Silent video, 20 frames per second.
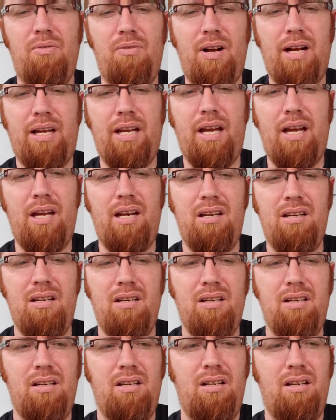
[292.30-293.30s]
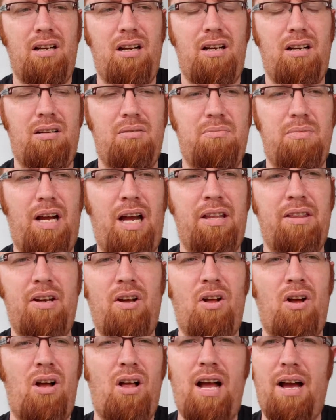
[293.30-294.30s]
if I can. and they'll
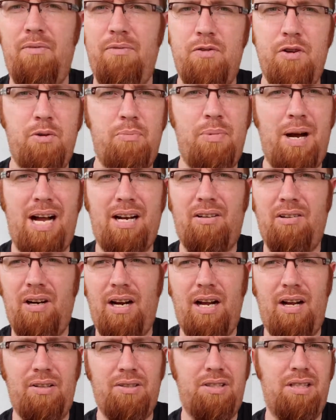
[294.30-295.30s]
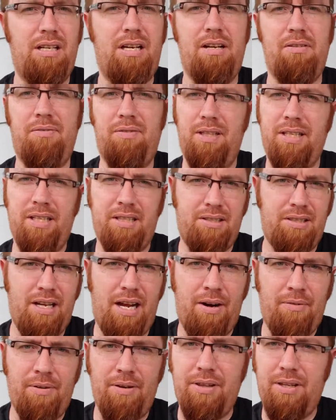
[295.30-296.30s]
all have new backgrounds and I'll have links
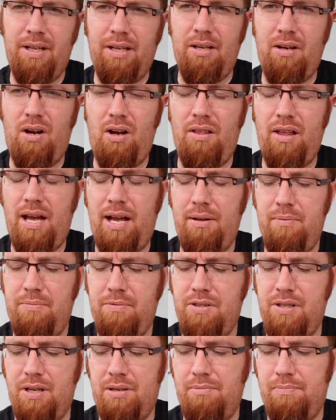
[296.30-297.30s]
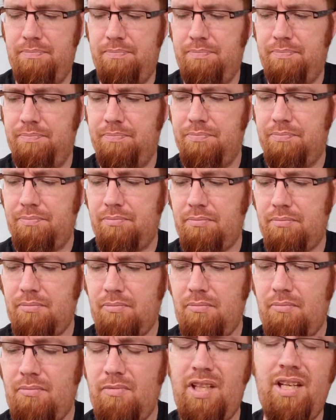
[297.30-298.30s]
to everything and all that. So
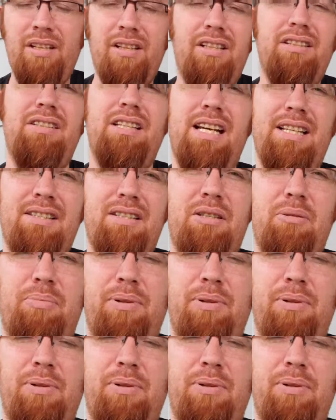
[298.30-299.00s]
at least that's the